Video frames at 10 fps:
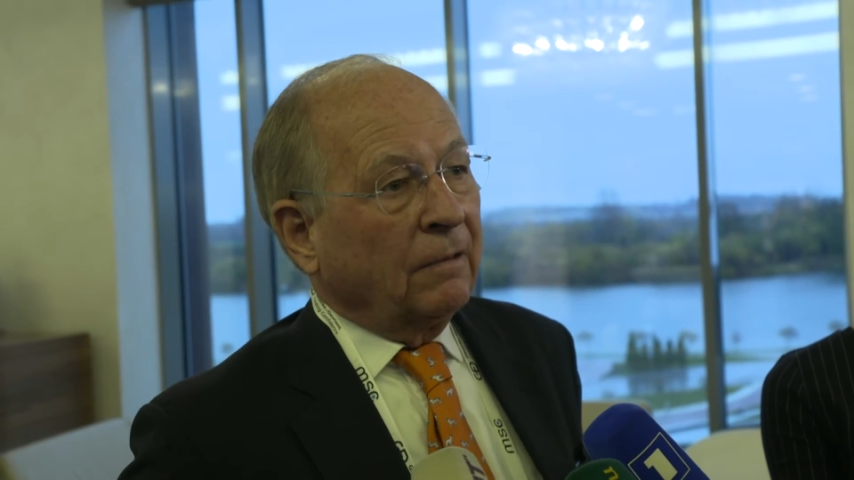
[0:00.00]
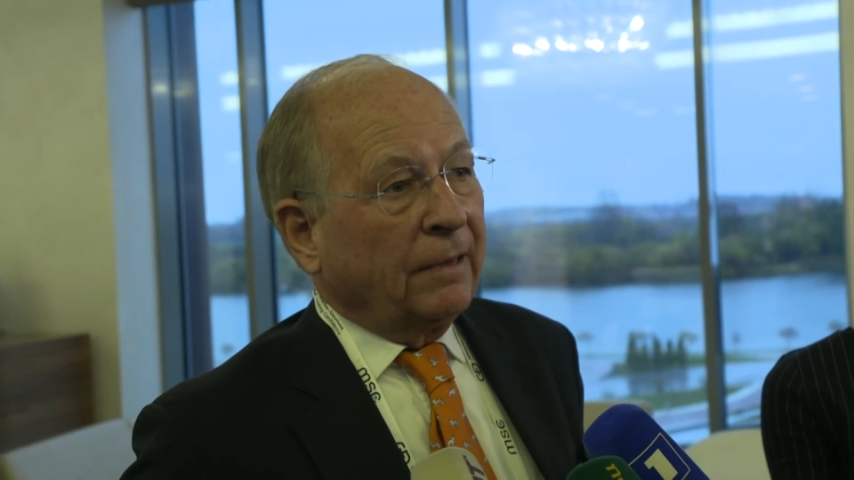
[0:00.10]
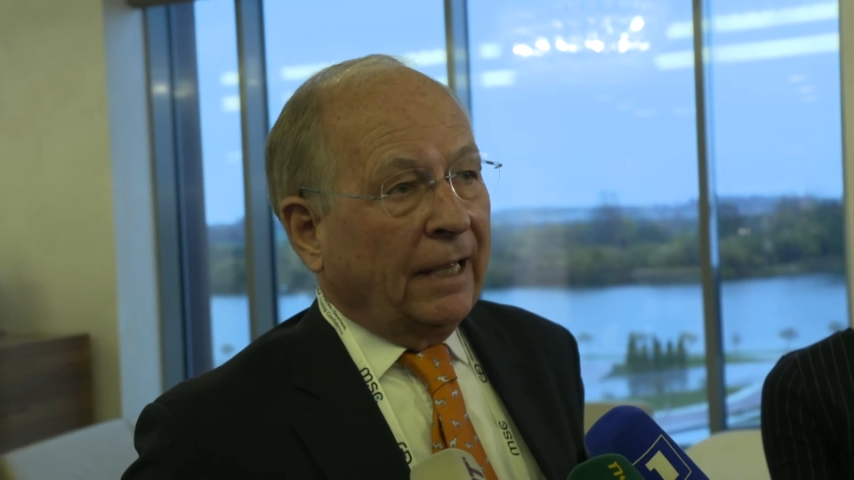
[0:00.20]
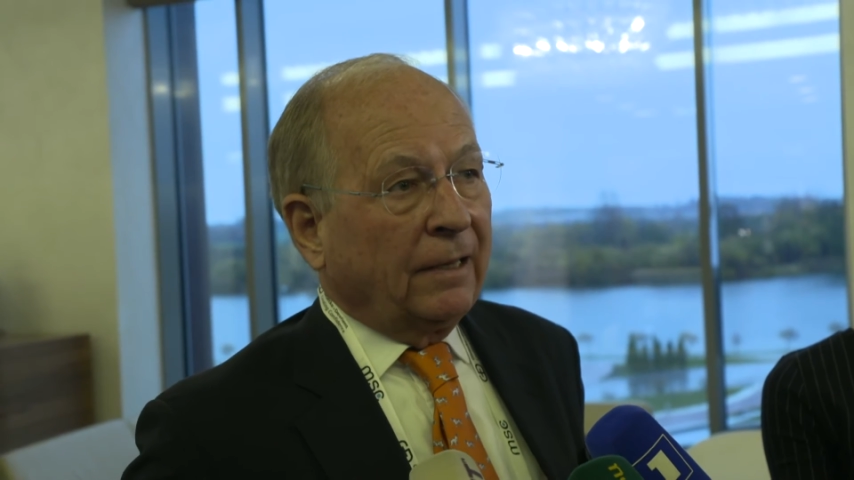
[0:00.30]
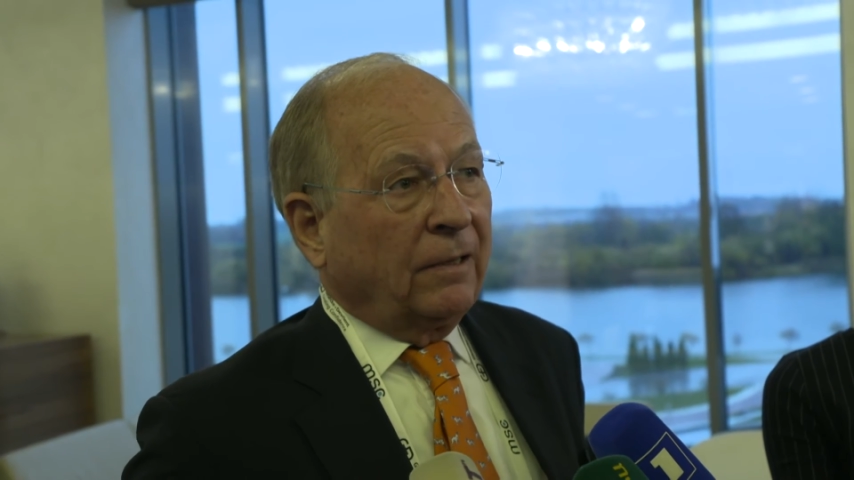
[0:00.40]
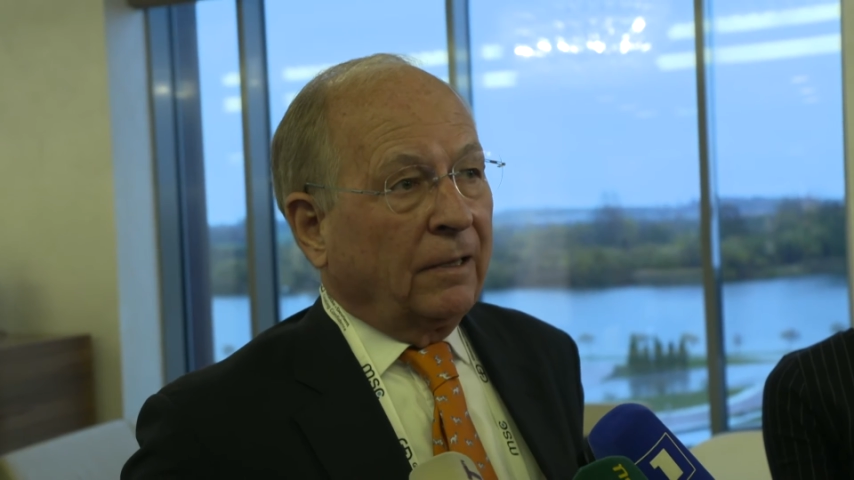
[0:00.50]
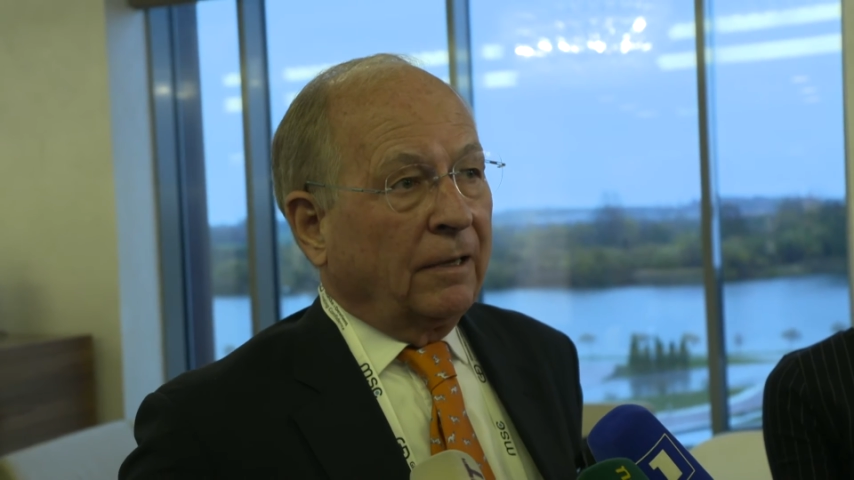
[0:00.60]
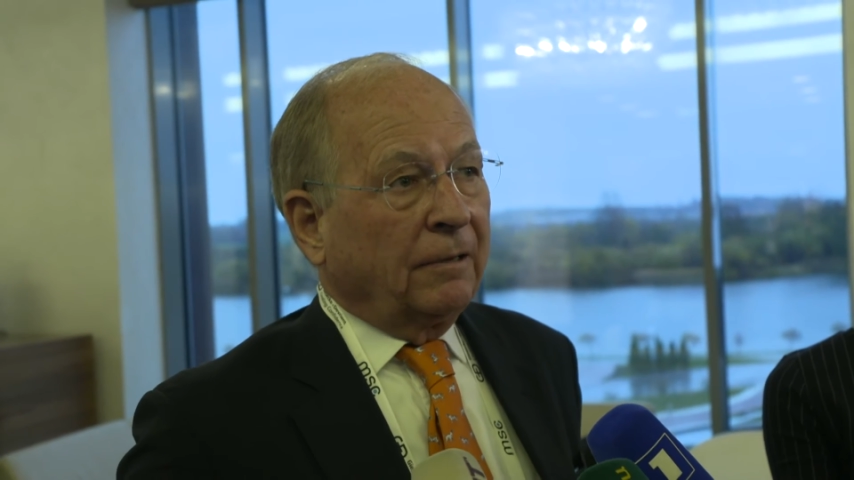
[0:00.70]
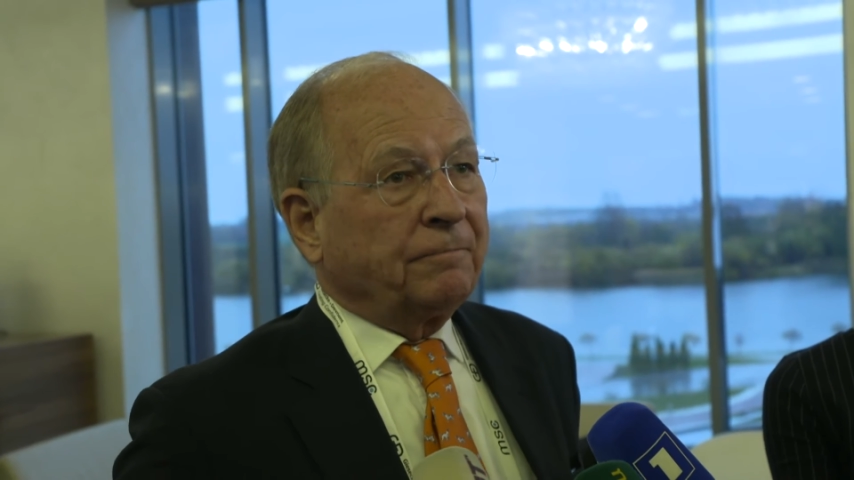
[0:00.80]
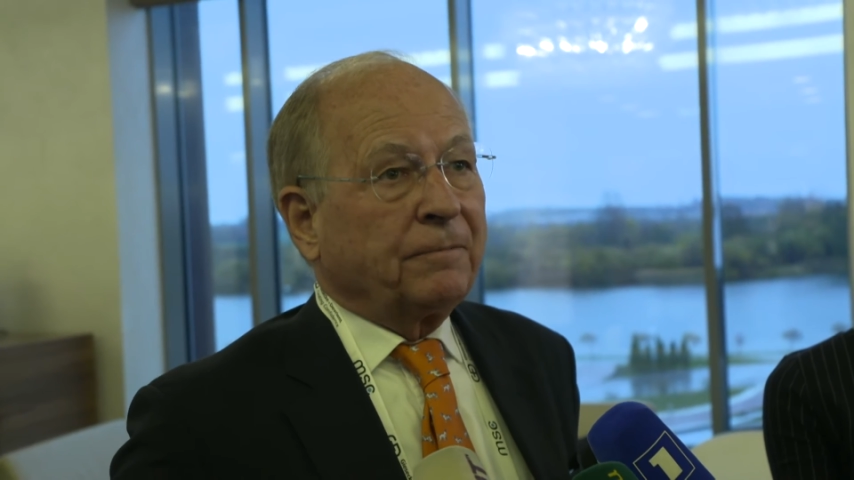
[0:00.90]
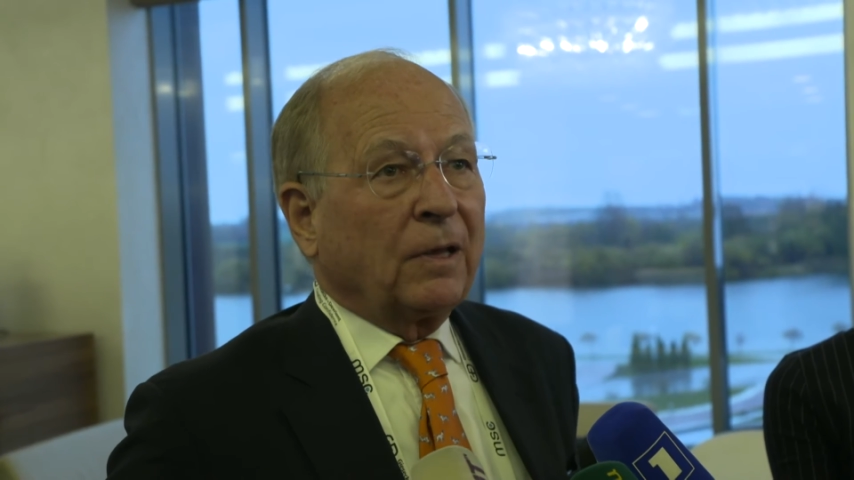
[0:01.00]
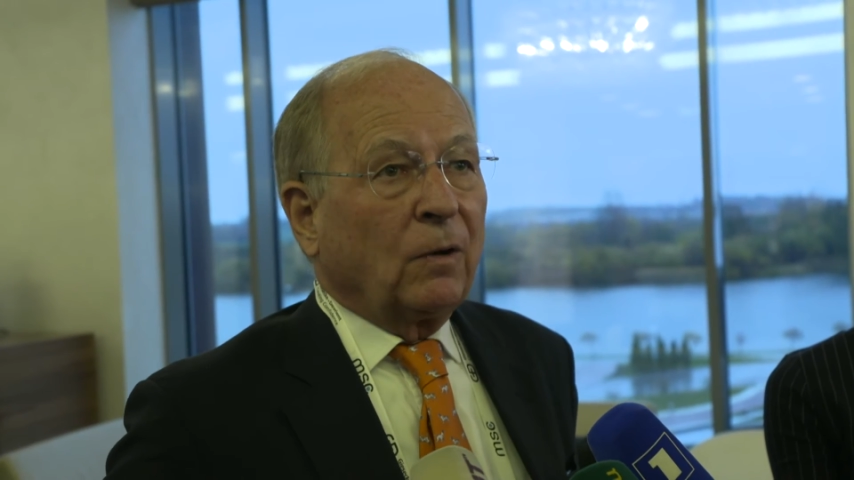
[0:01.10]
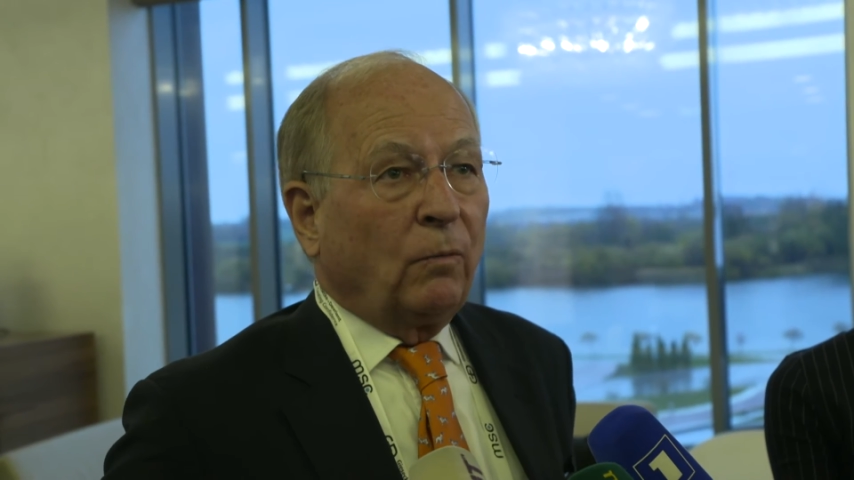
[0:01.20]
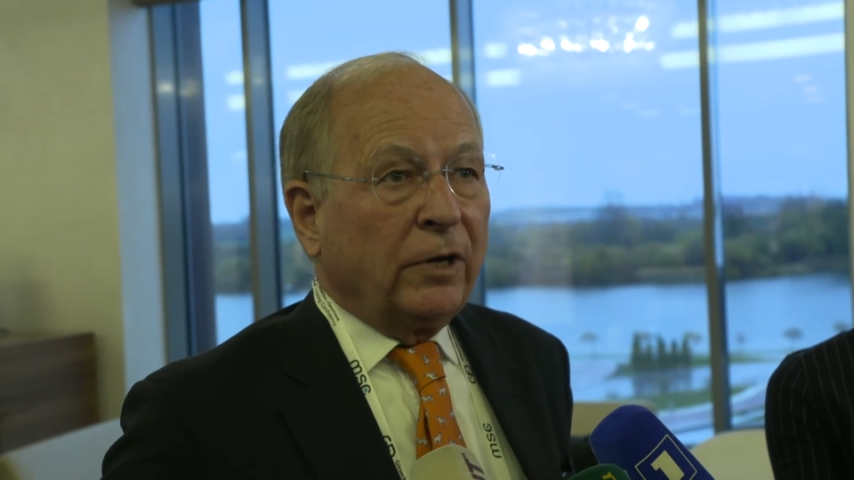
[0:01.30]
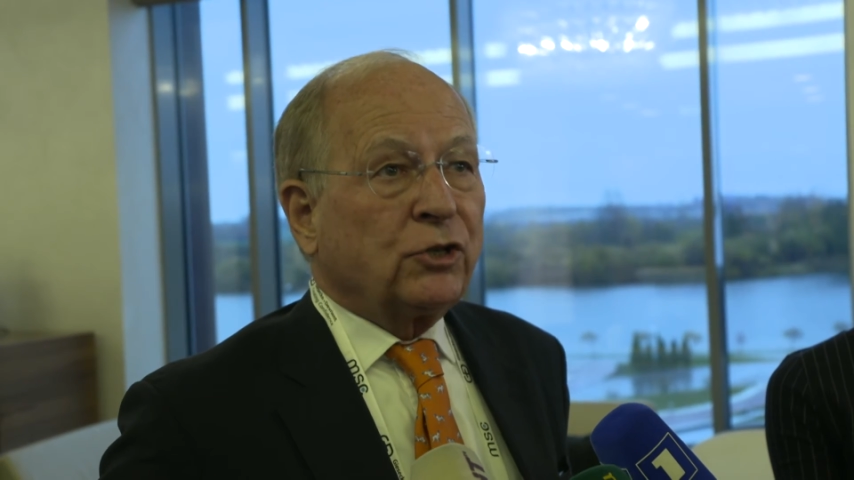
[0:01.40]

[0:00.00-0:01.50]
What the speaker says: that we